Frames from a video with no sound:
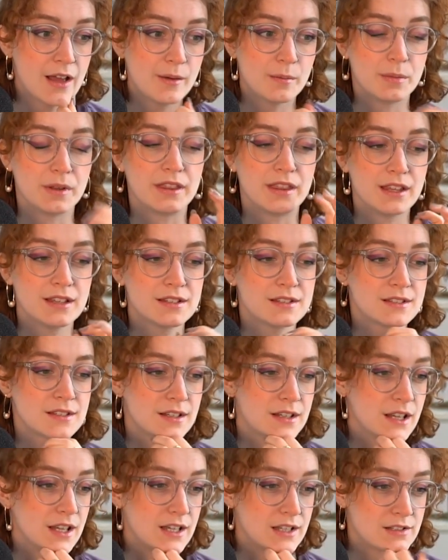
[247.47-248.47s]
but this
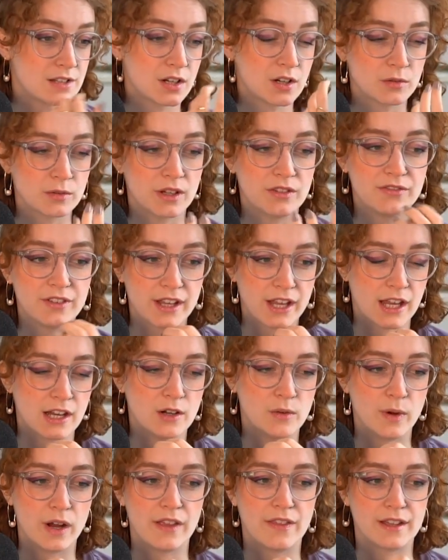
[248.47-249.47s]
is horrific in
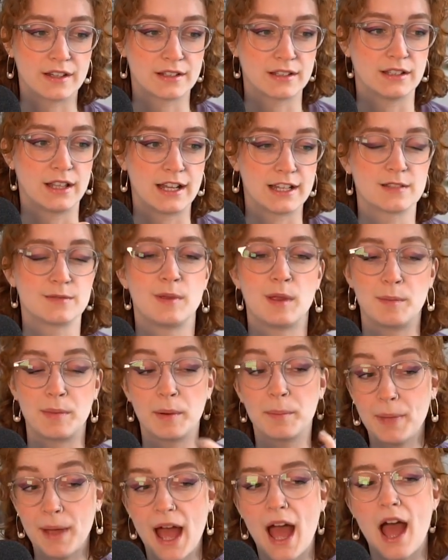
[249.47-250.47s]
a way that delights me,
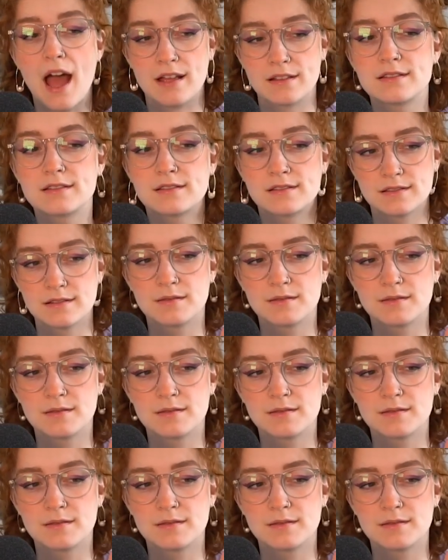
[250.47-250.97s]
but pass.